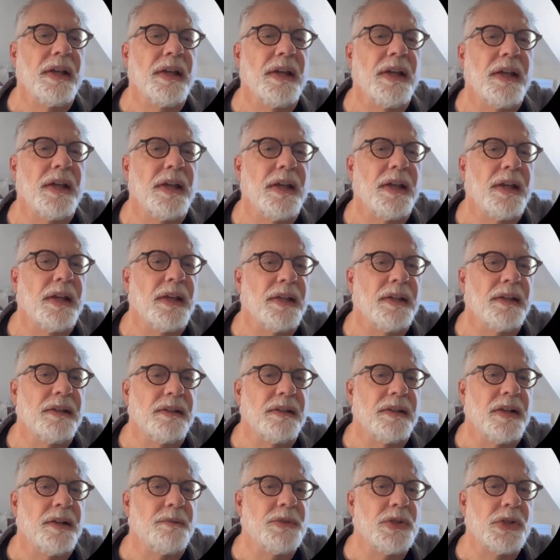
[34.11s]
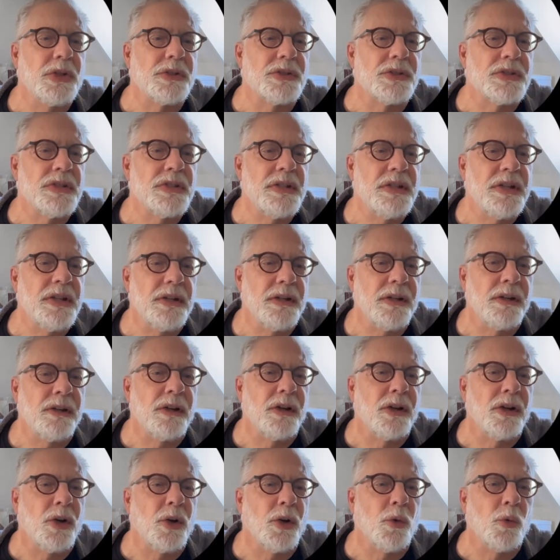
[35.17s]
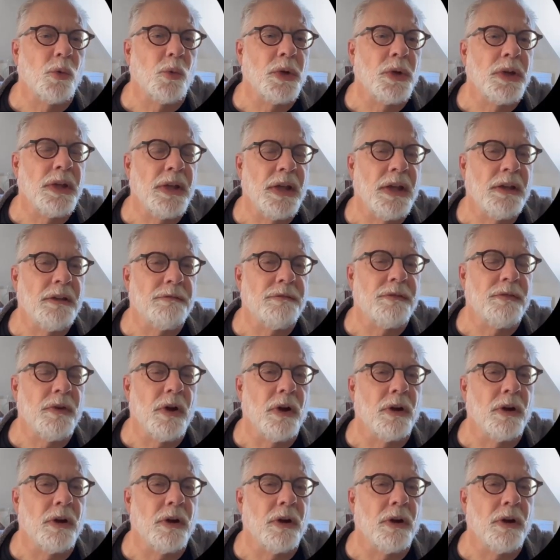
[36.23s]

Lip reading: And you can see here we have